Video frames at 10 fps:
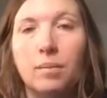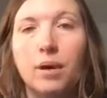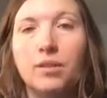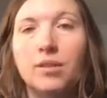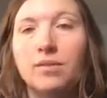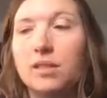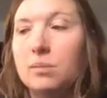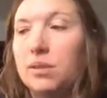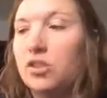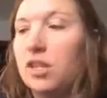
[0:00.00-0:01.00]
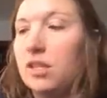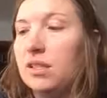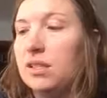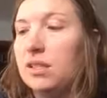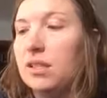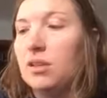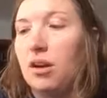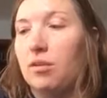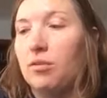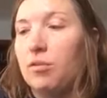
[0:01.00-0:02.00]
parts of the speech, and this is the
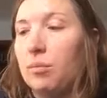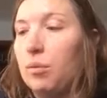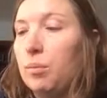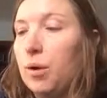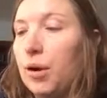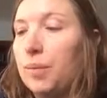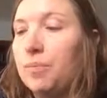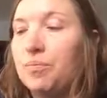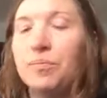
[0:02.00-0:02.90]
nonverbal part.